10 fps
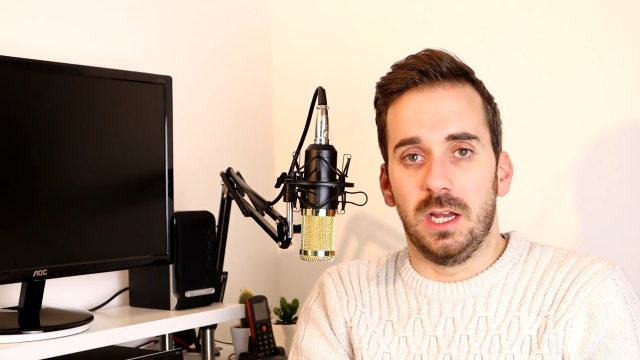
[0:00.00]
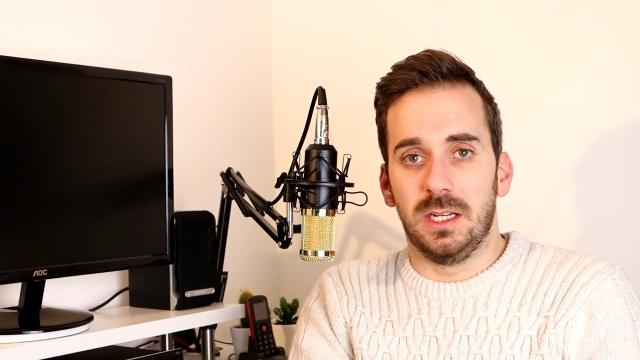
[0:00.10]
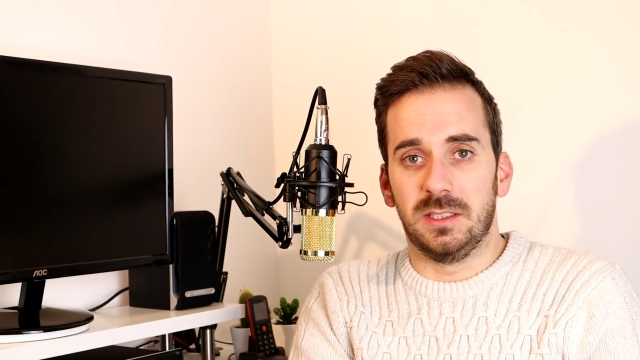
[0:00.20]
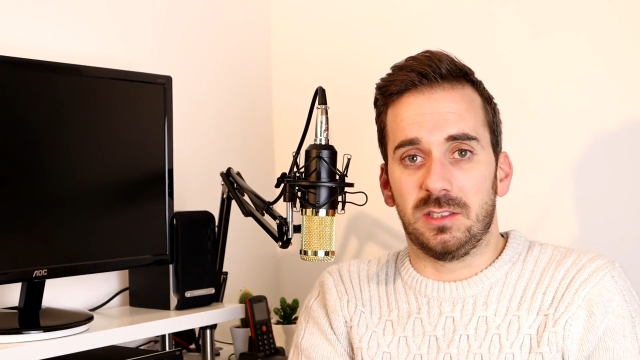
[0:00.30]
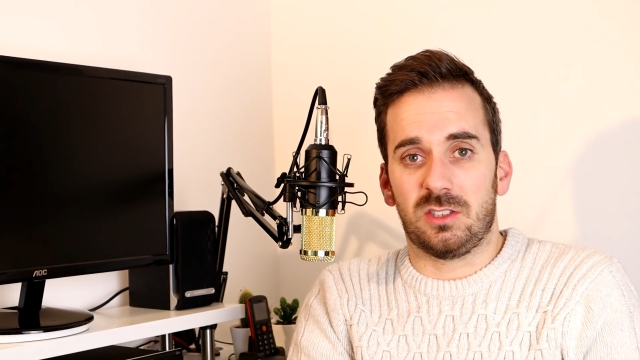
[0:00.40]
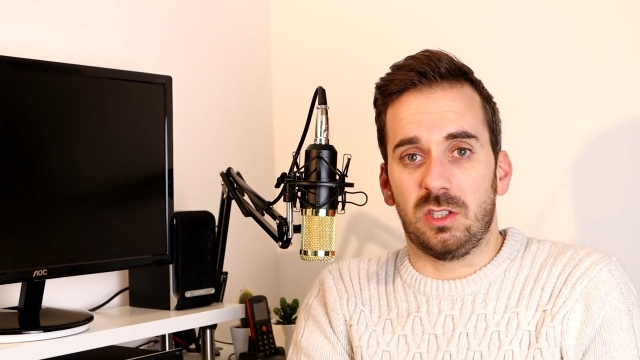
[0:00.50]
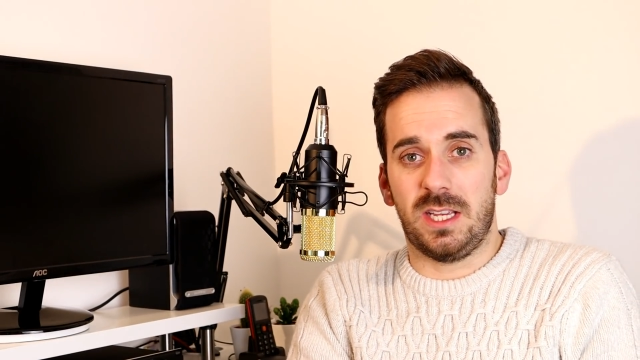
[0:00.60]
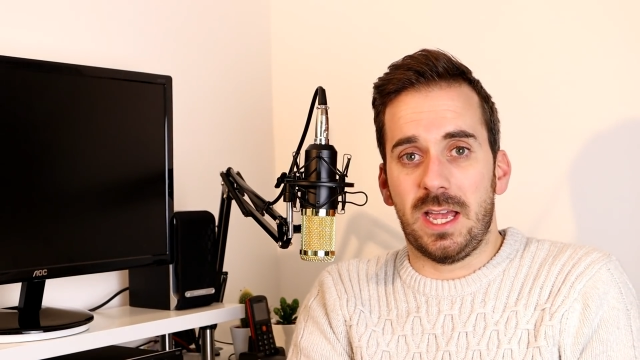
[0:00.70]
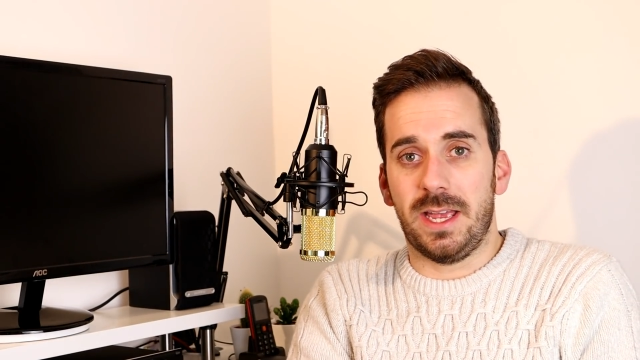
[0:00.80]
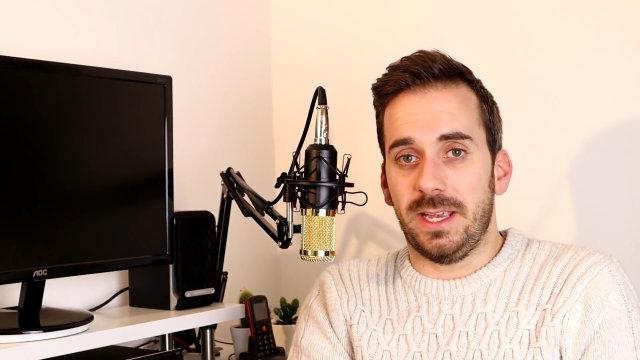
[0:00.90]
Uh, so,
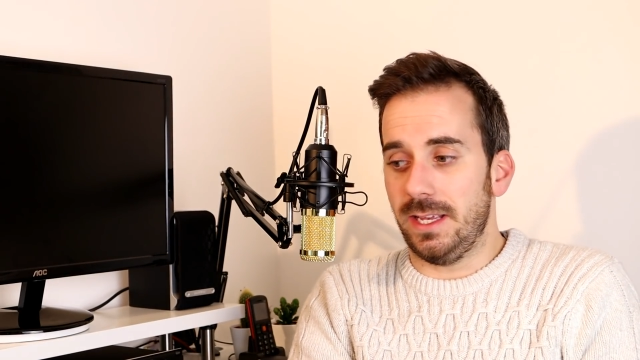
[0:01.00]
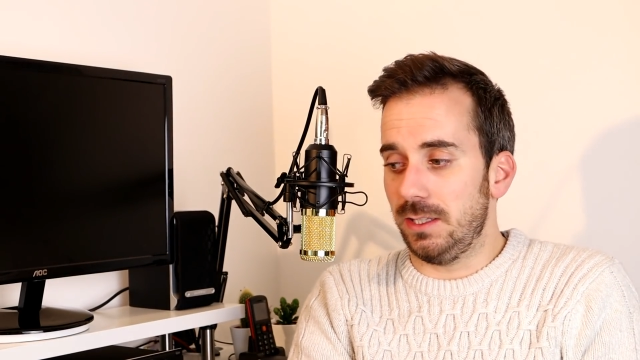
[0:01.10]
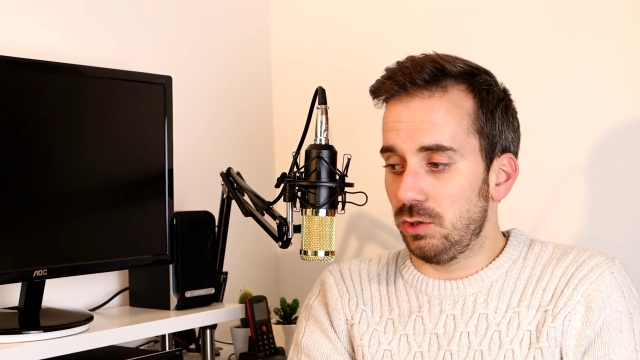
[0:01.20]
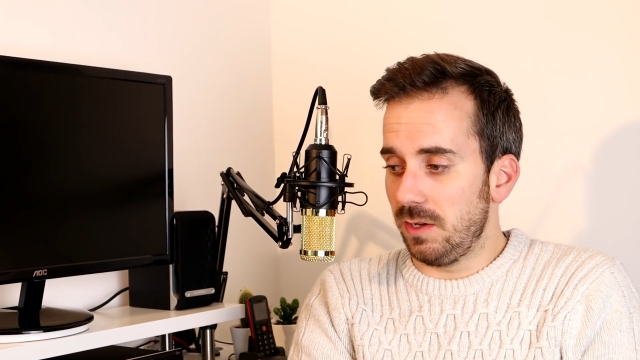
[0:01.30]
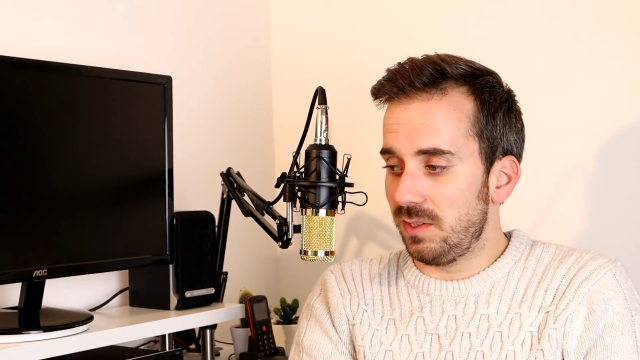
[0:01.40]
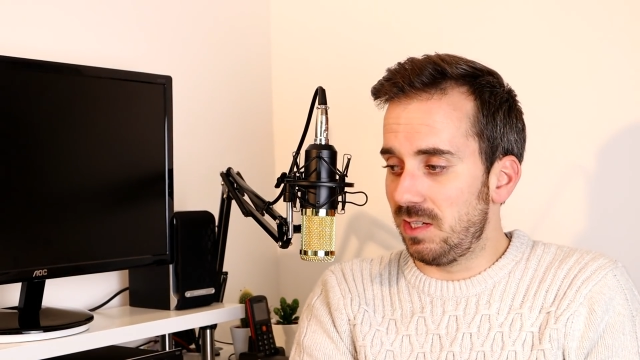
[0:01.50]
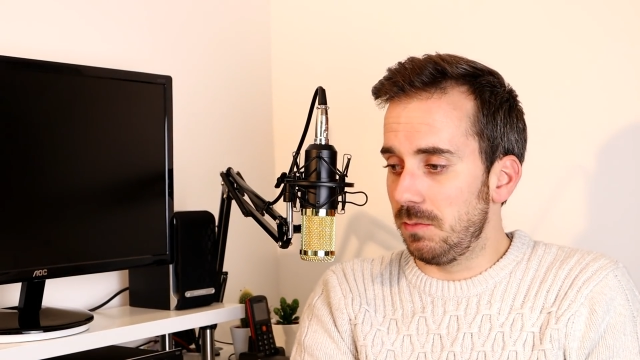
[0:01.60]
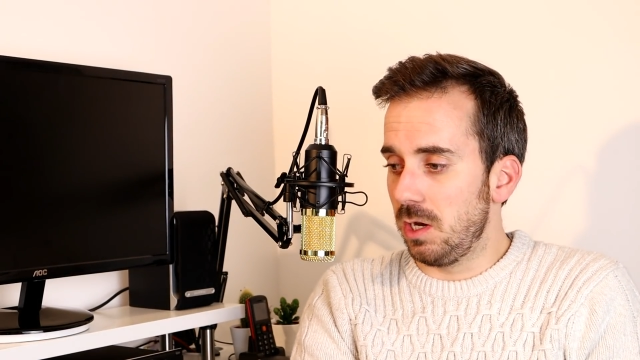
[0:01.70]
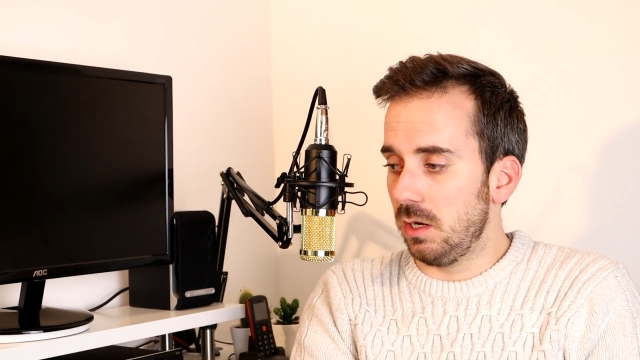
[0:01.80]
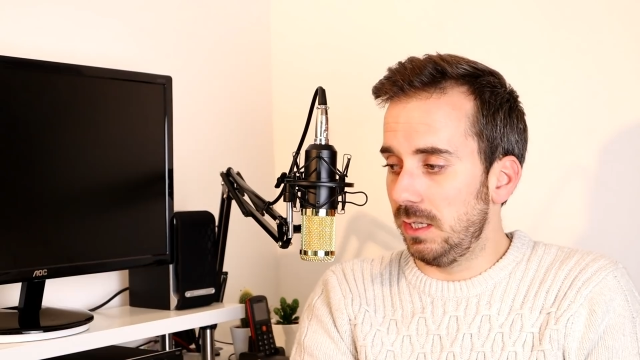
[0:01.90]
yeah, it, it, does have a
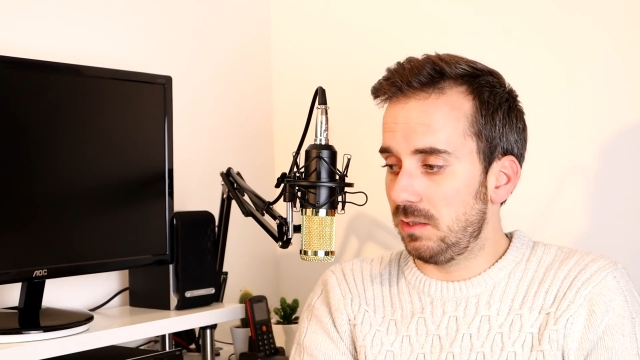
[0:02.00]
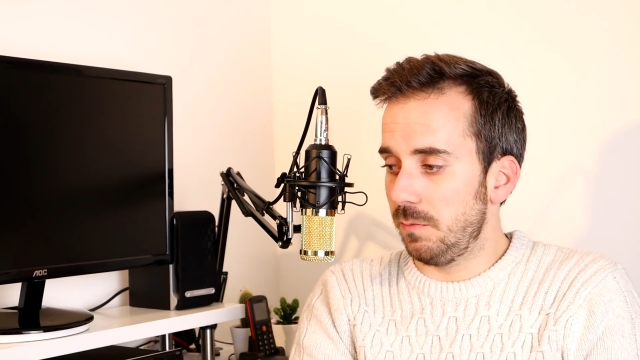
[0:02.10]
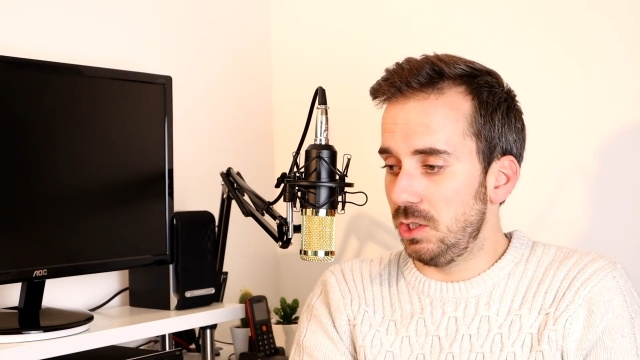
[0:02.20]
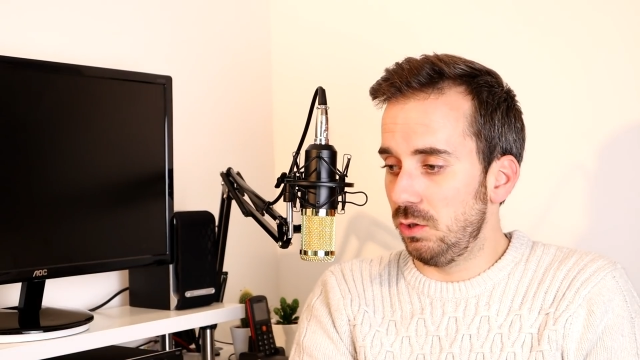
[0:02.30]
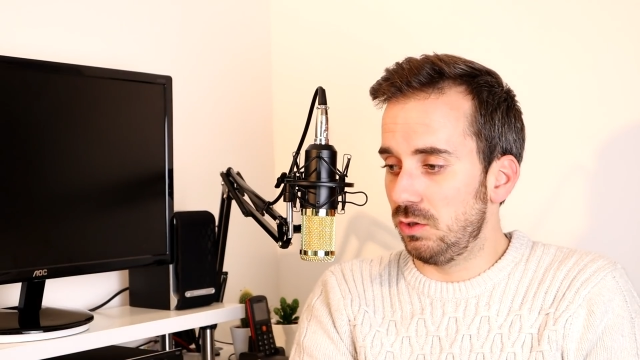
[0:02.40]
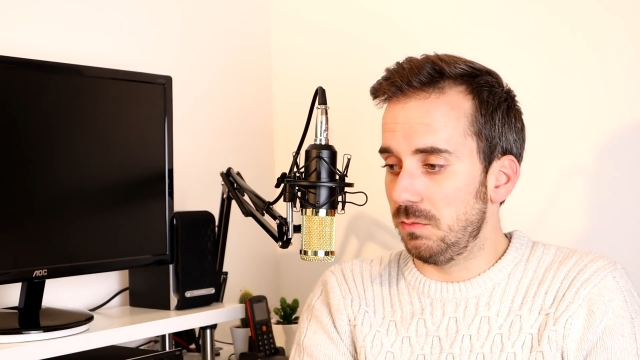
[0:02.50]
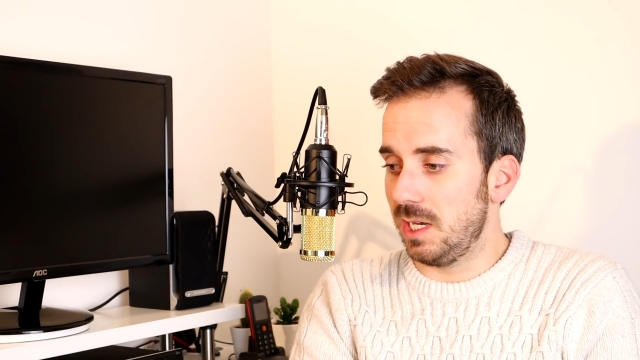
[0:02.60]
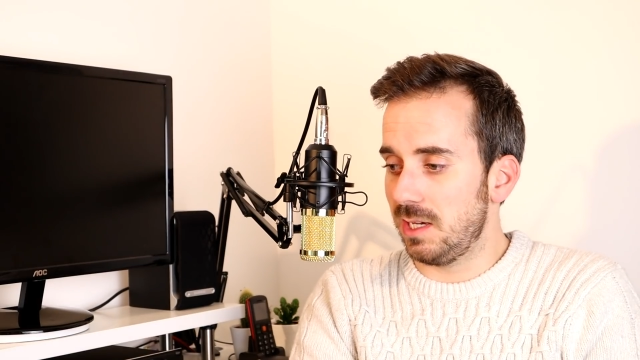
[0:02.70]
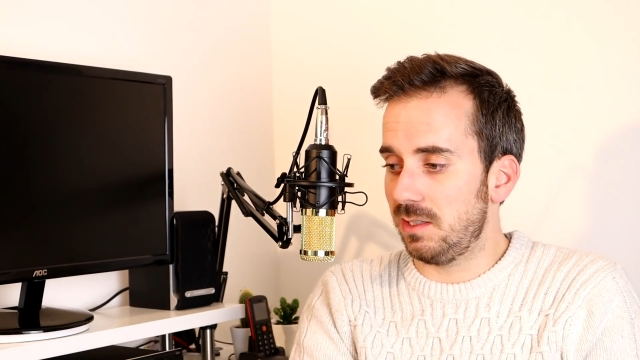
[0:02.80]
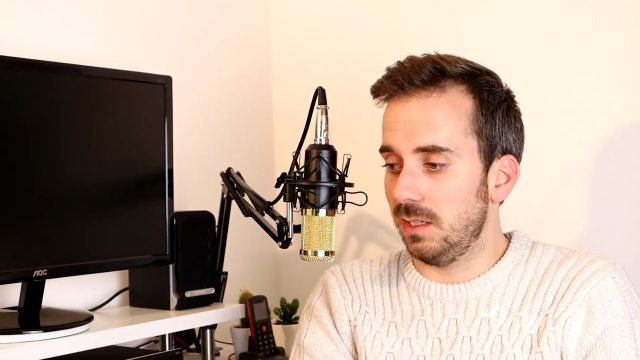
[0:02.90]
SIM card in because I've been doing some
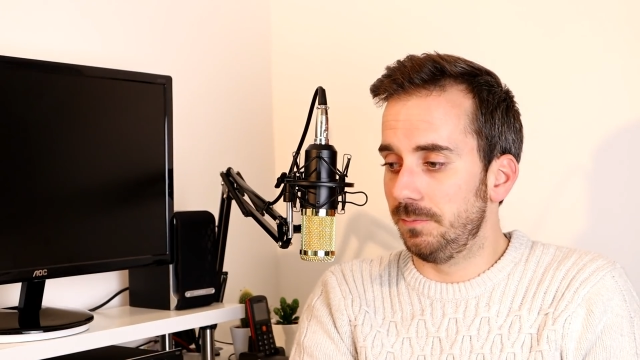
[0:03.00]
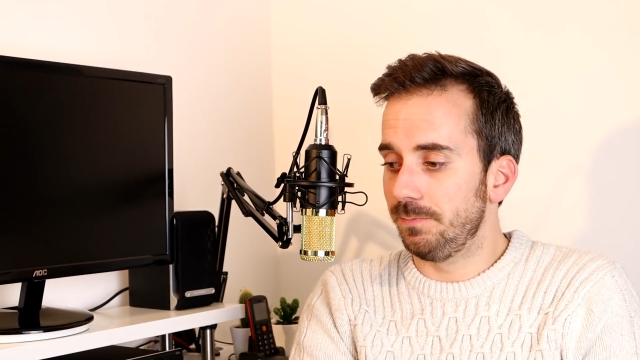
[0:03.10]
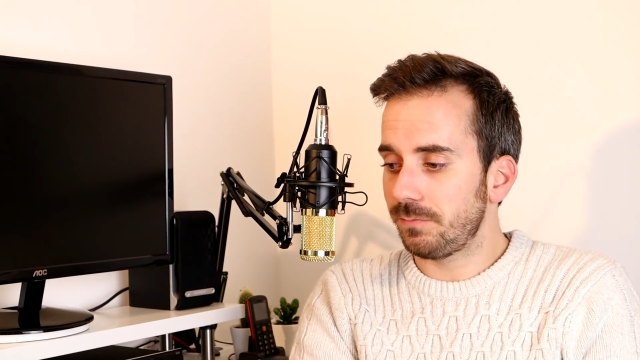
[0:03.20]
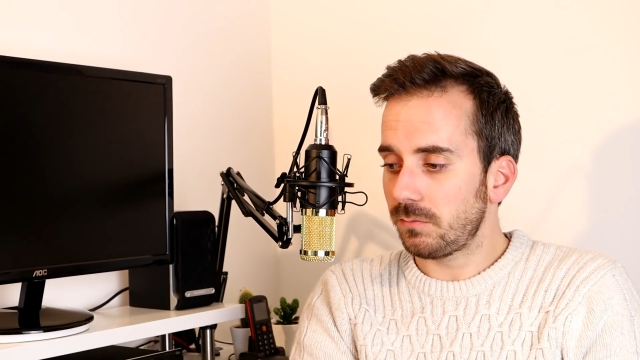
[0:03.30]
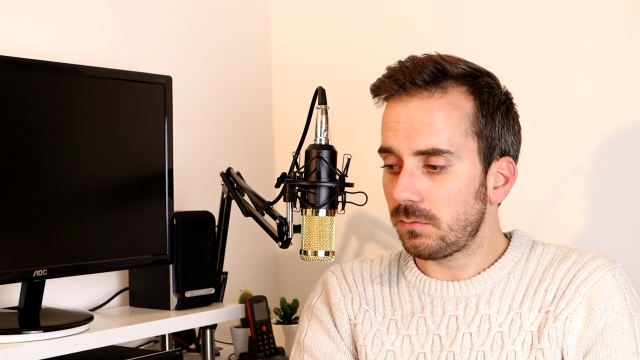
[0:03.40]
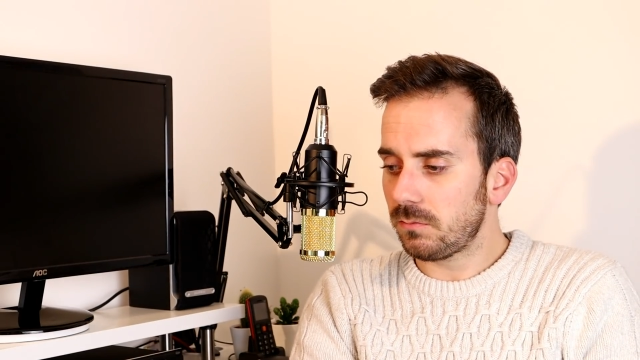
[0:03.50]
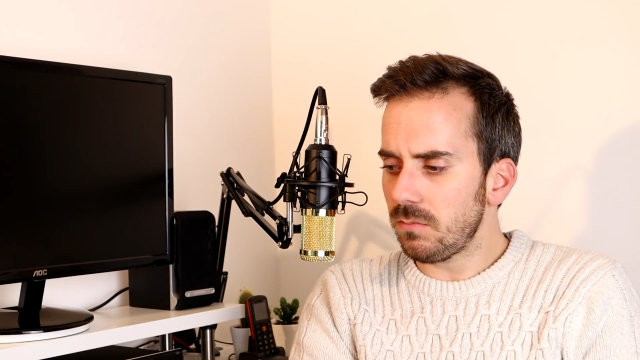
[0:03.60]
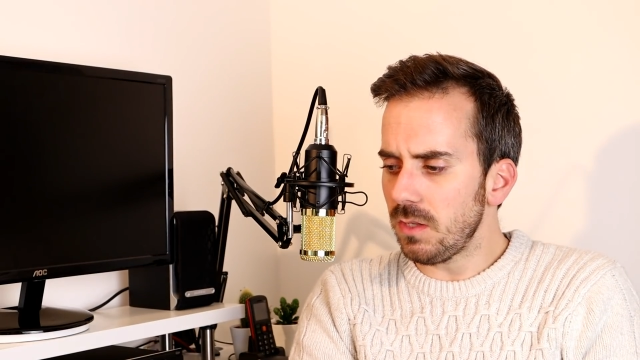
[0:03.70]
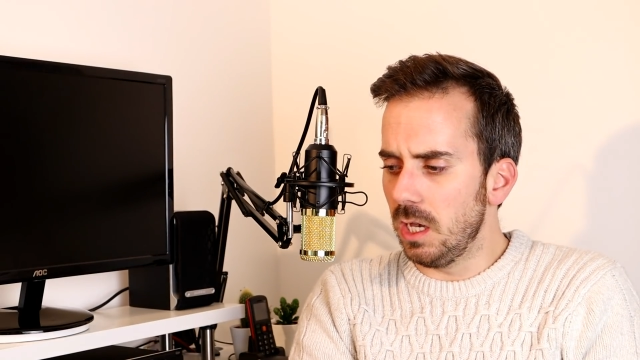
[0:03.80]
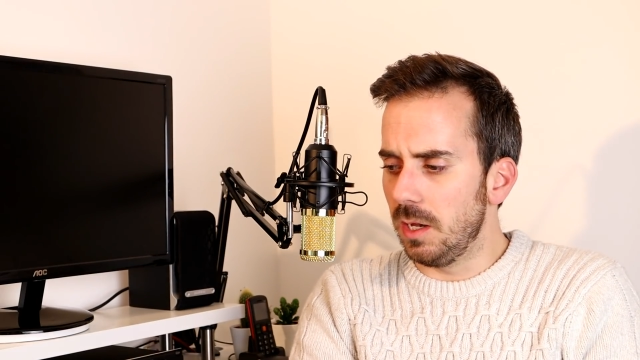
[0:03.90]
testing
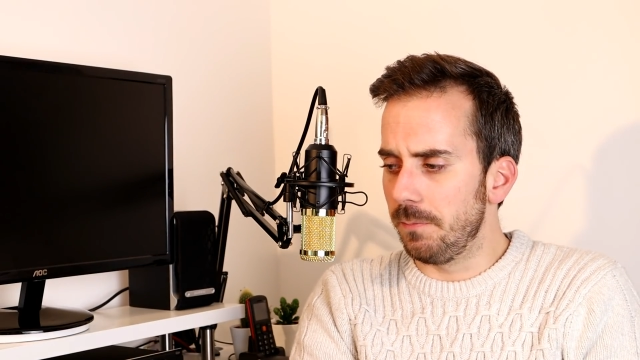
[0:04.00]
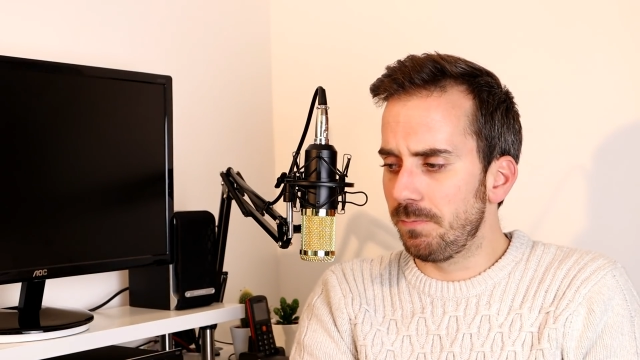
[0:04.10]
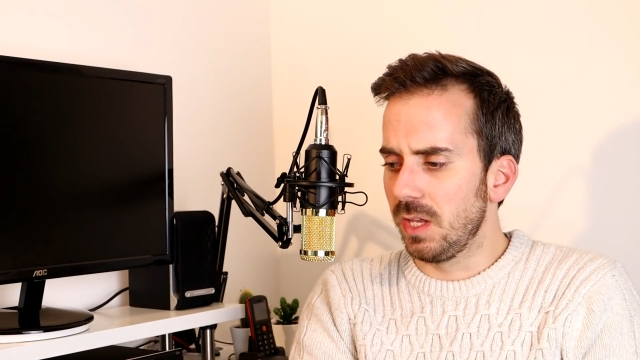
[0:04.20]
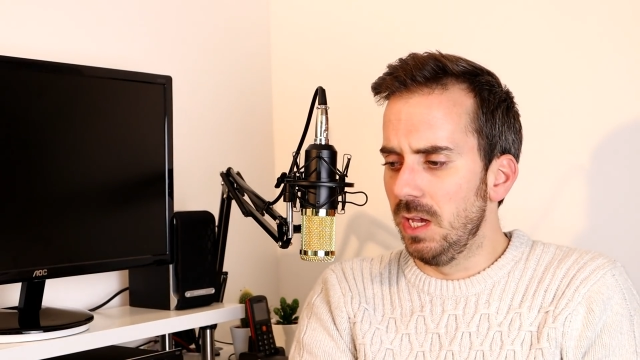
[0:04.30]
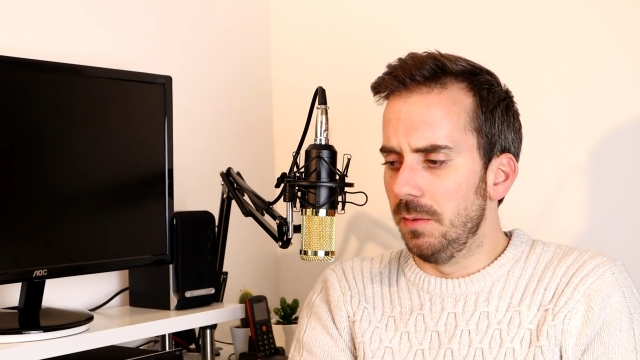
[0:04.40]
um,